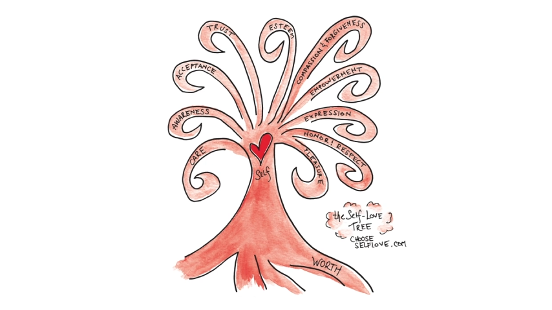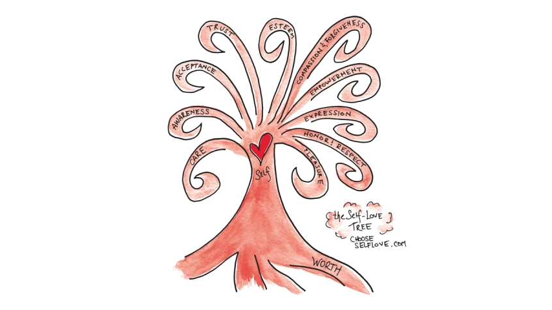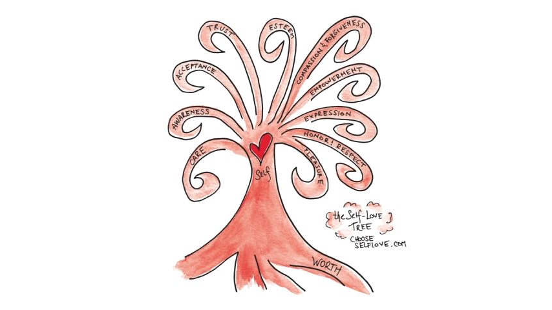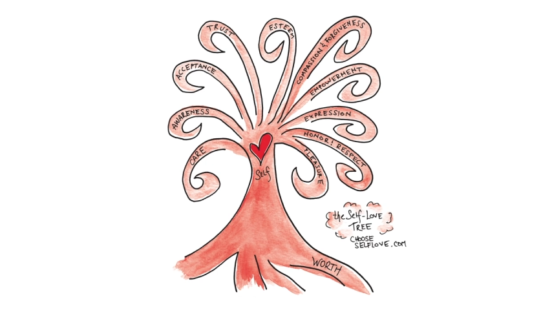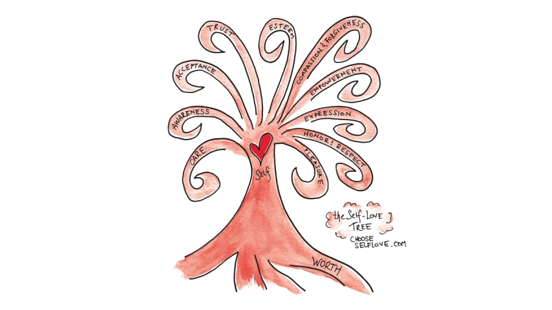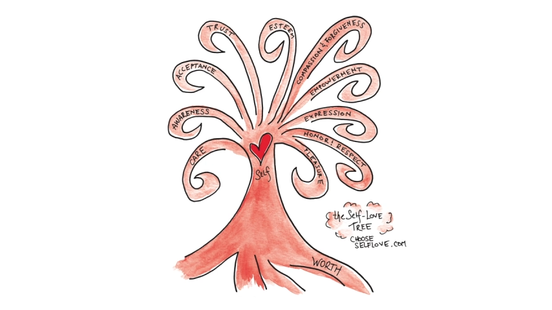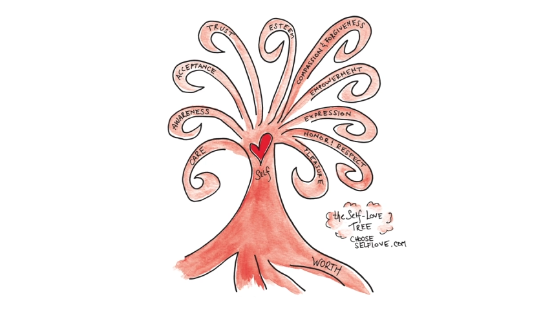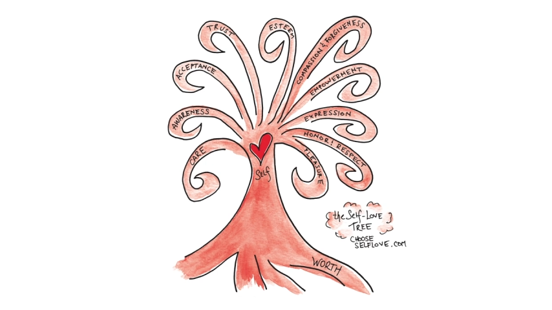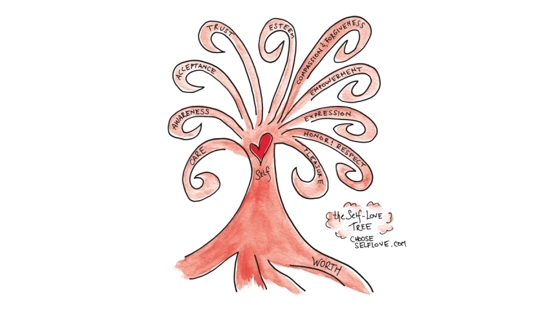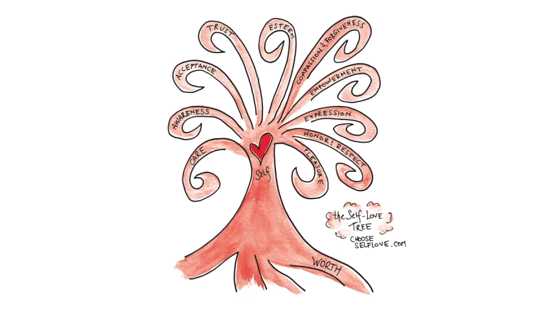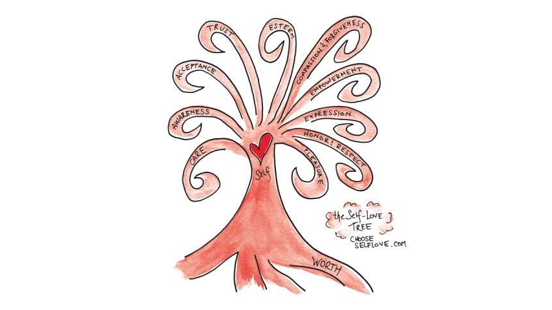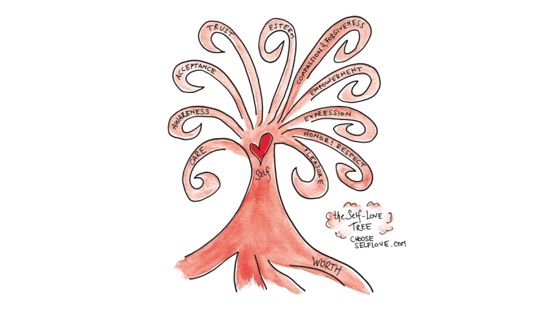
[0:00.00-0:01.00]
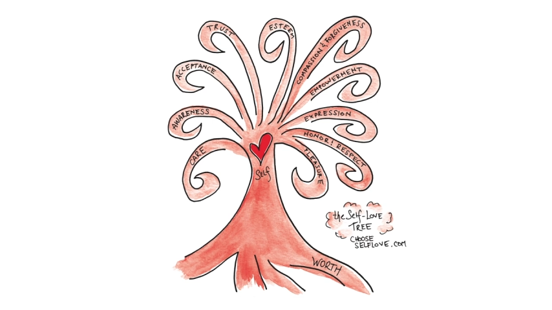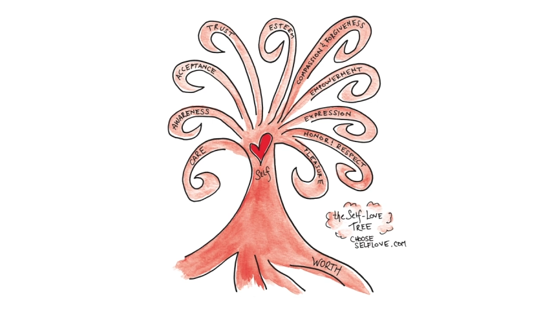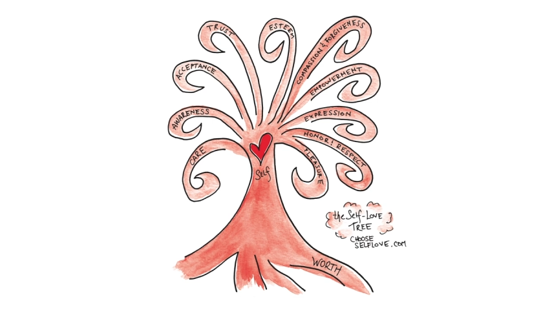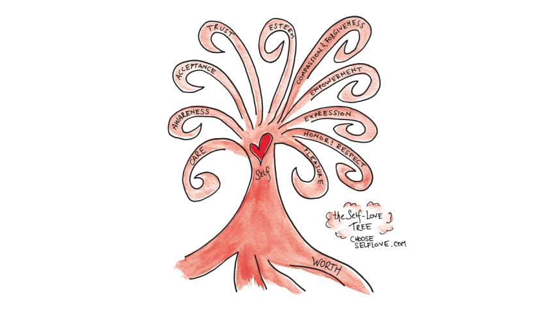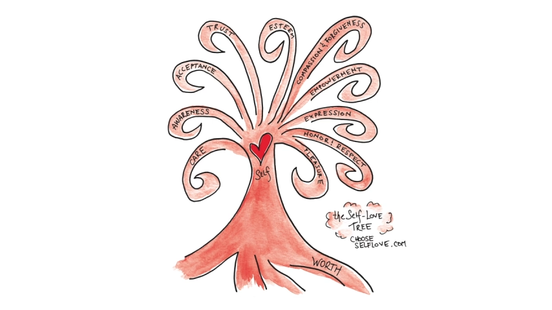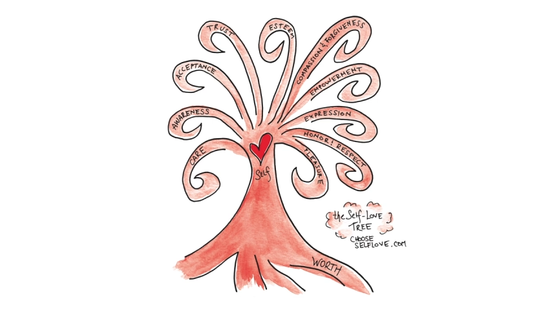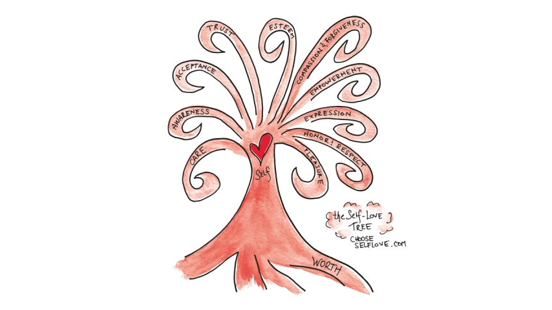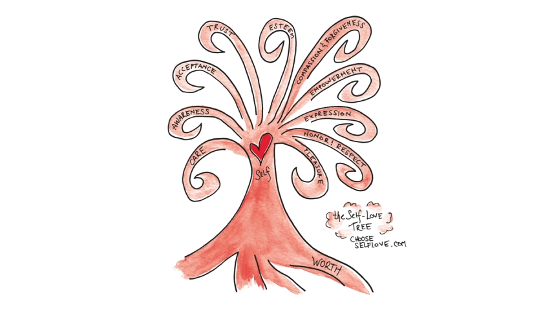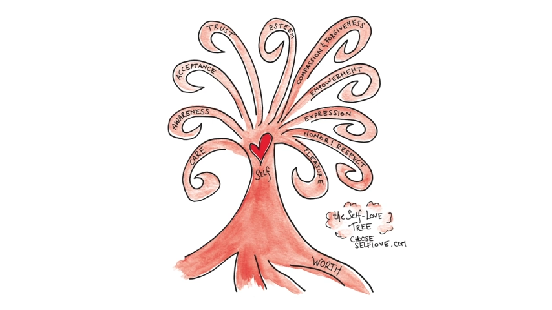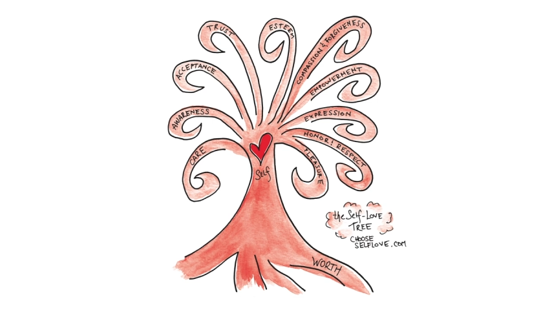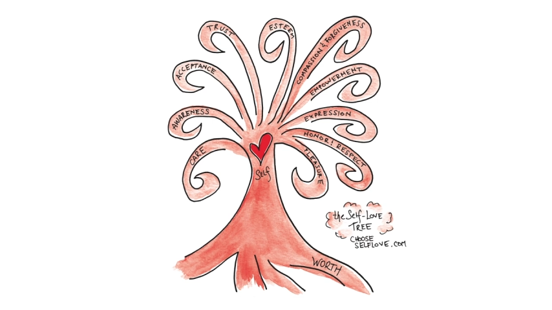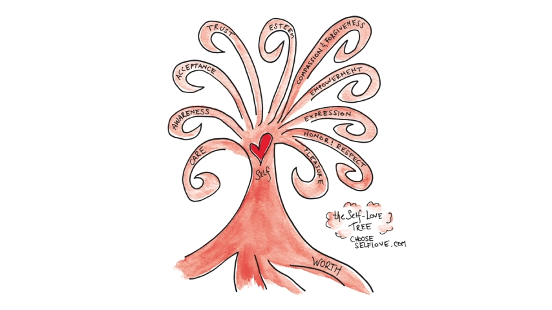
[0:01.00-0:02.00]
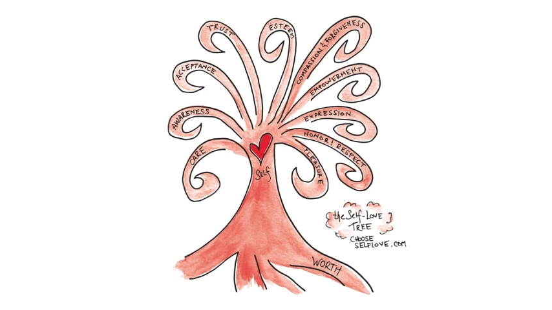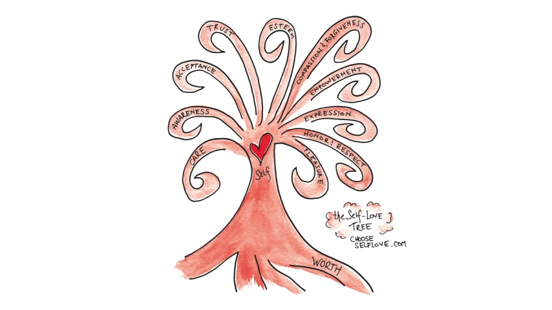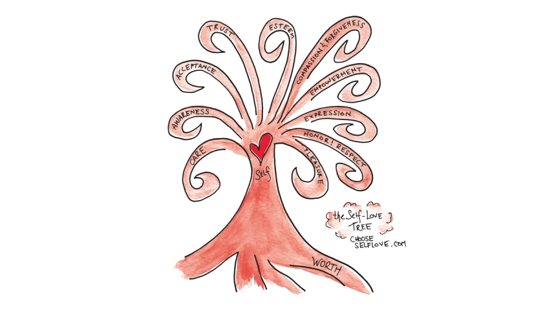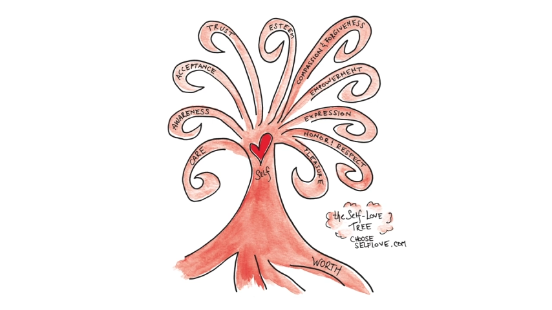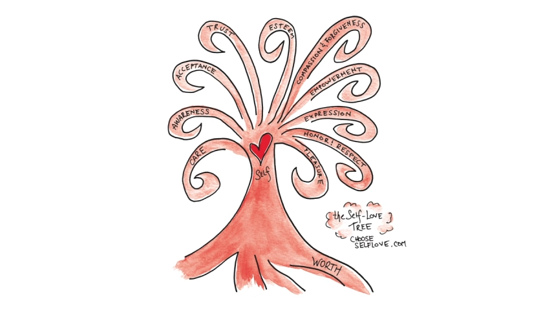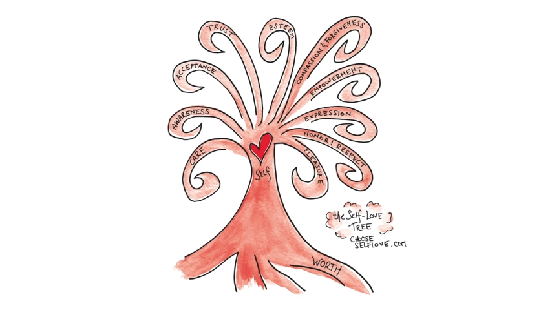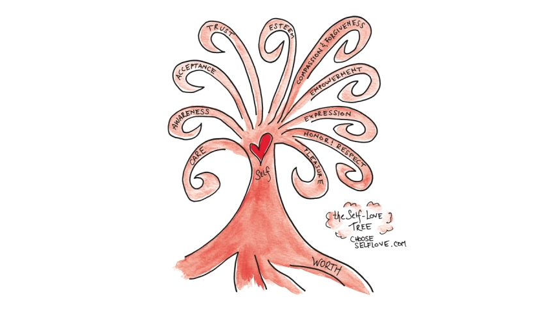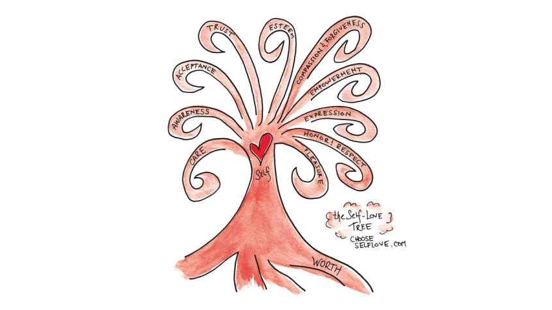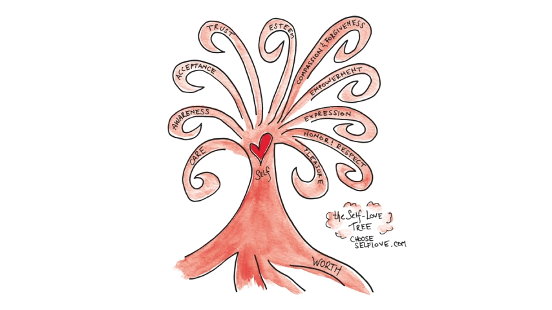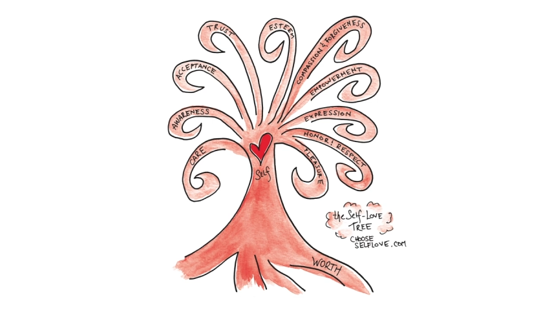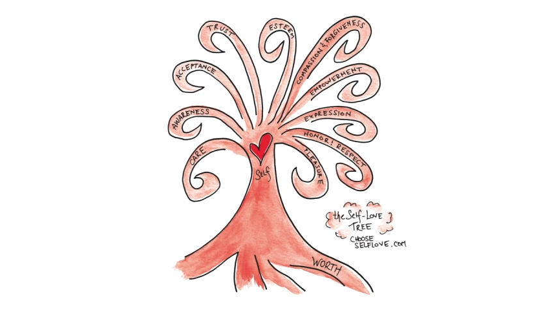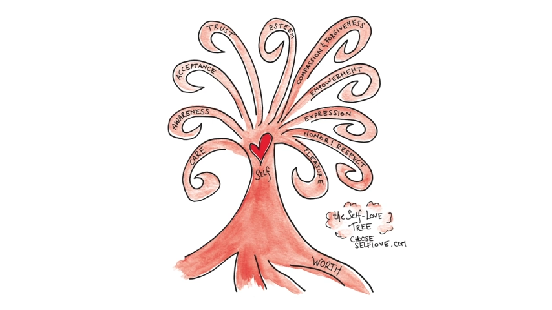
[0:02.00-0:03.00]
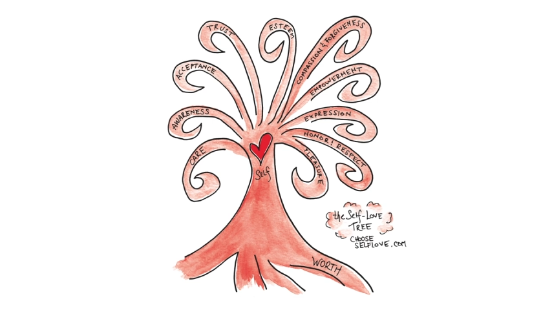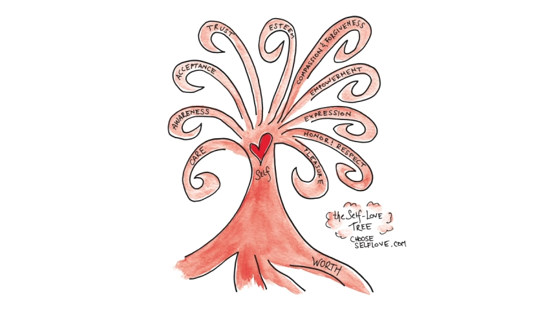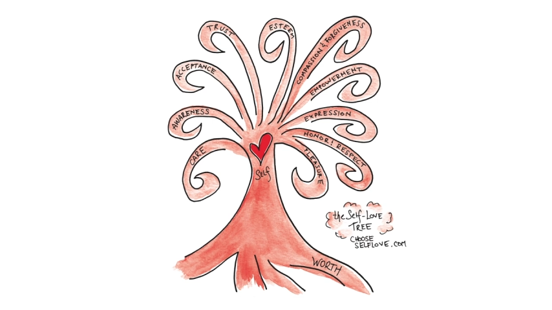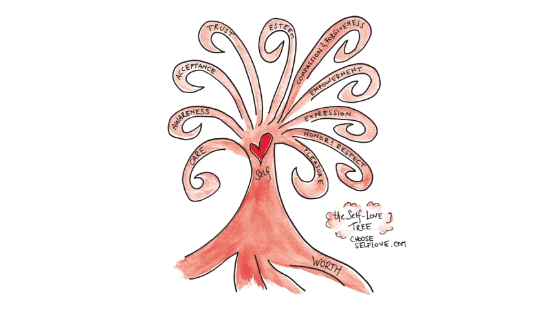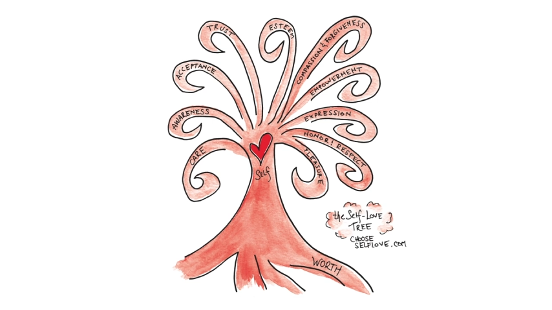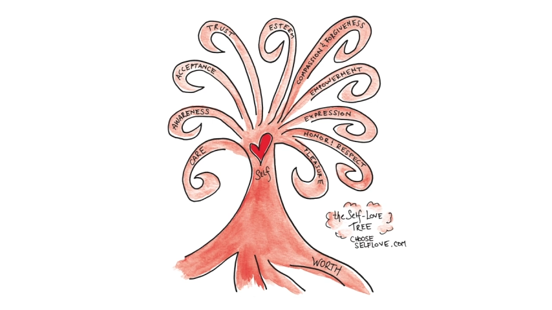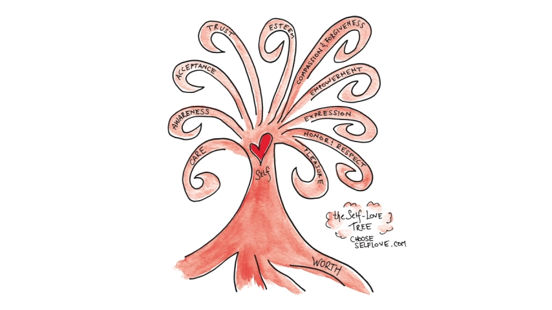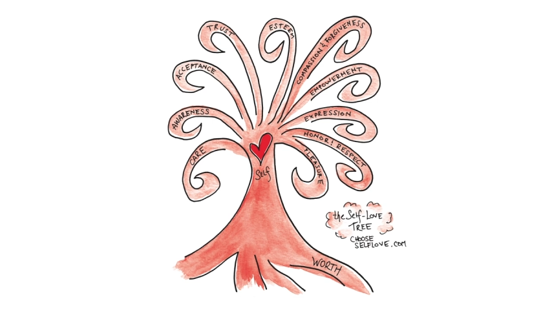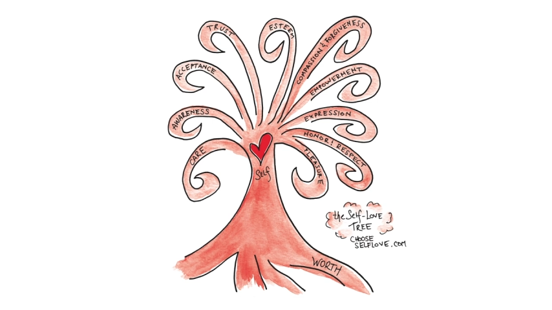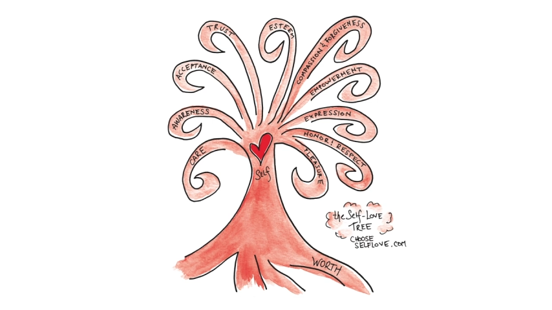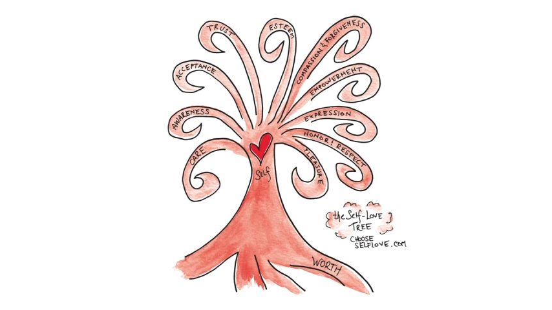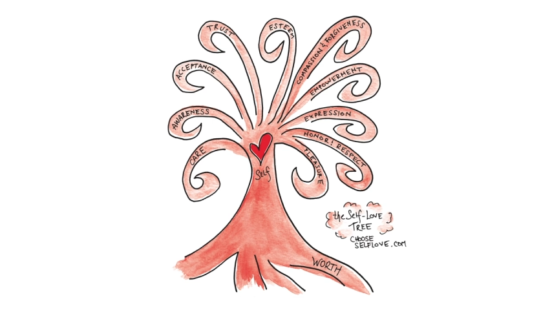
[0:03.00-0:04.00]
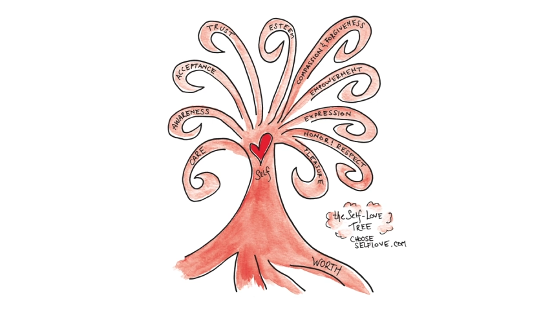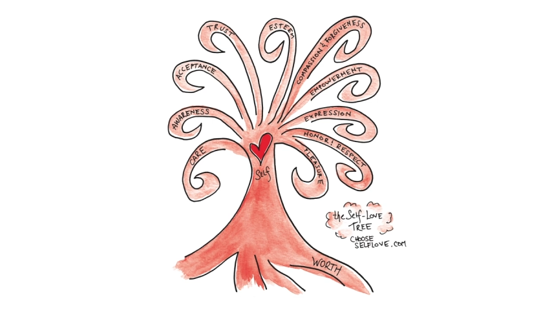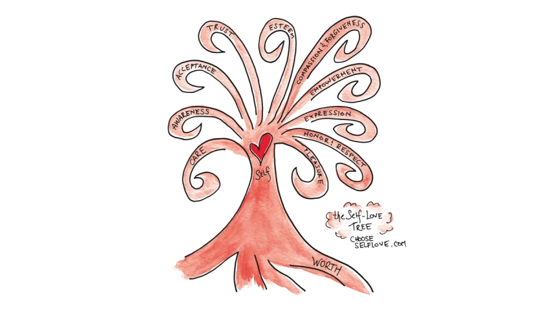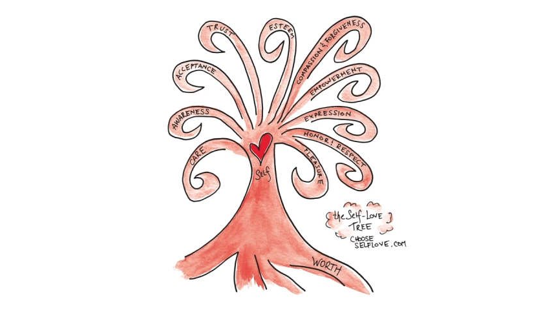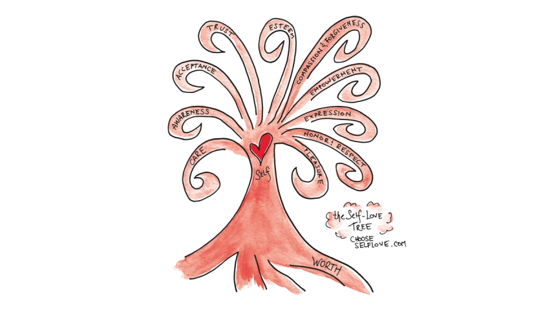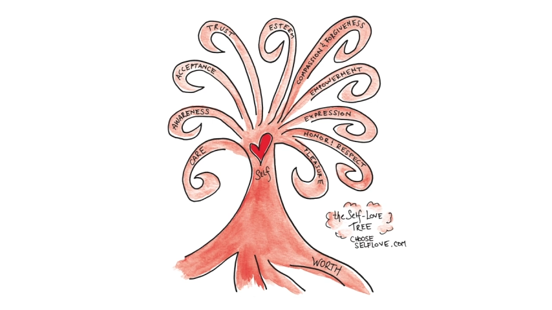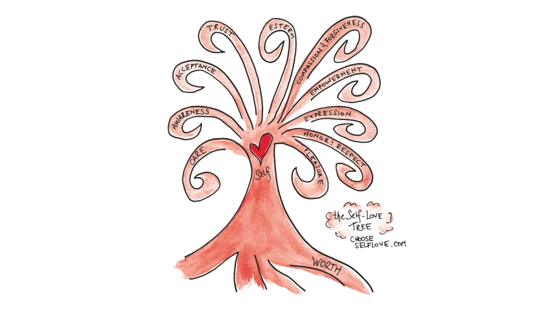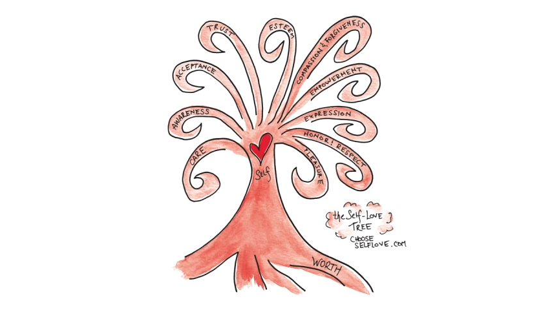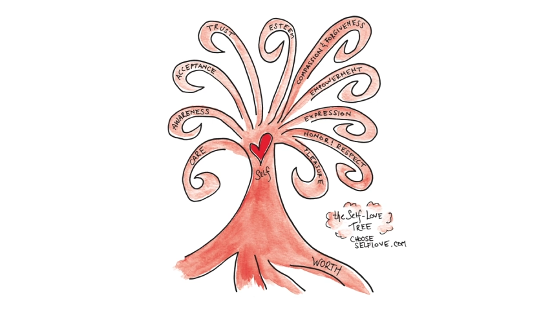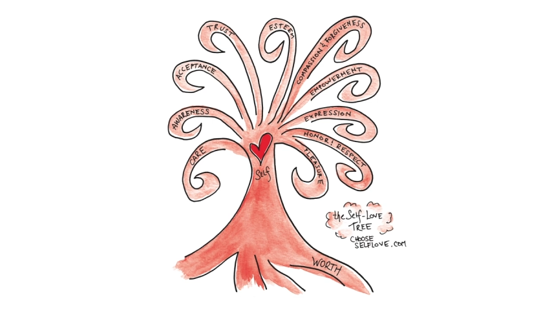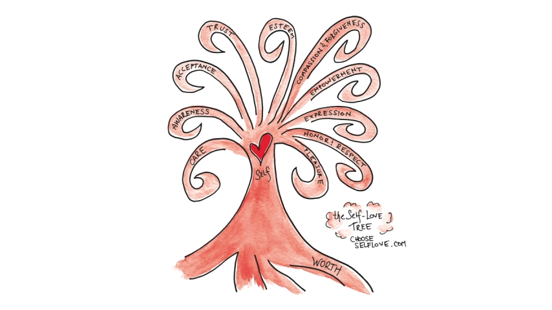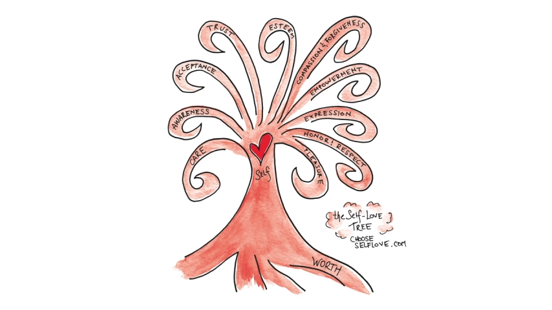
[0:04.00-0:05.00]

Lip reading: [unreadable: no face in view]